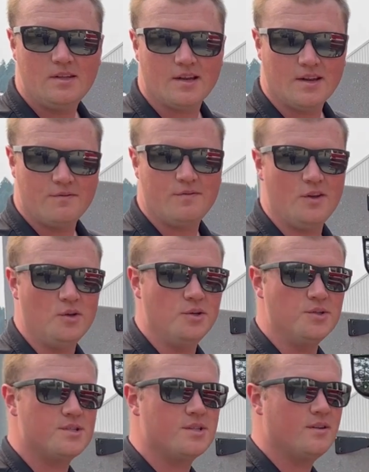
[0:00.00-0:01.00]
it
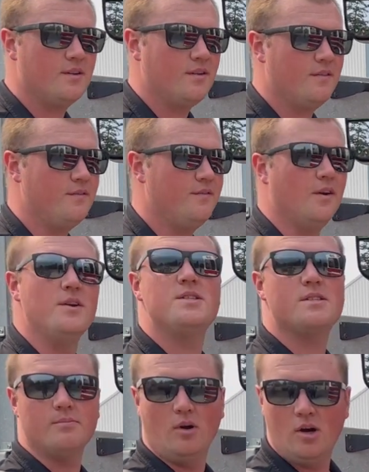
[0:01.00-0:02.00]
feels very
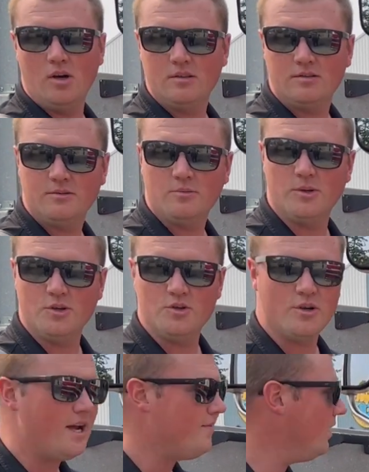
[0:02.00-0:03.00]
small when you're
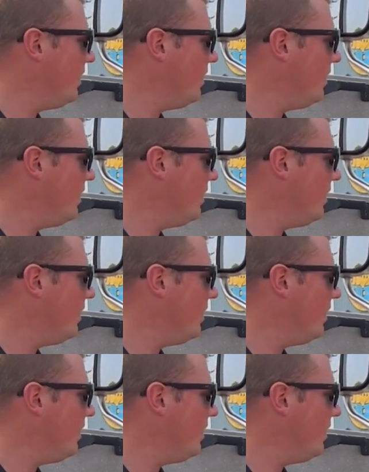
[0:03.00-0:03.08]
driving